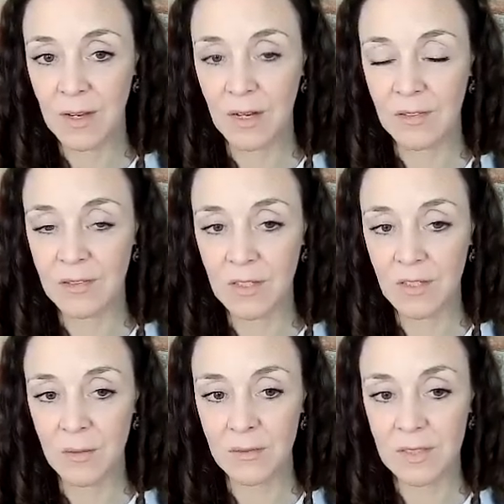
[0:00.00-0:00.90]
And
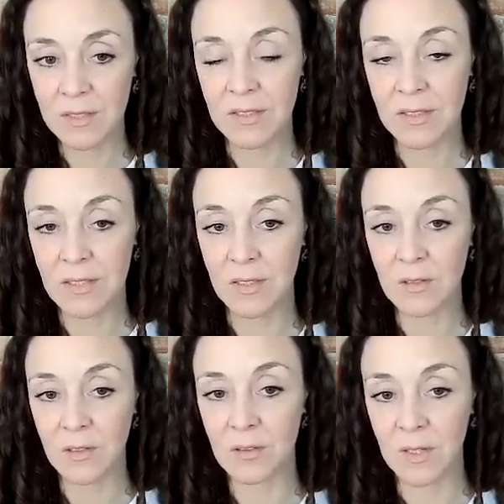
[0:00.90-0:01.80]
so this continued
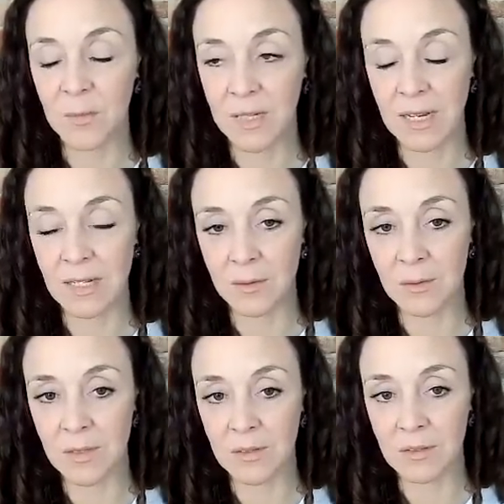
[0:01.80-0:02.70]
on in my
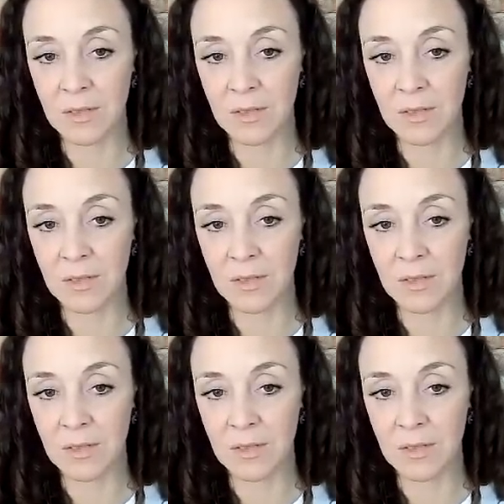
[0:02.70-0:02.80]
adulthood.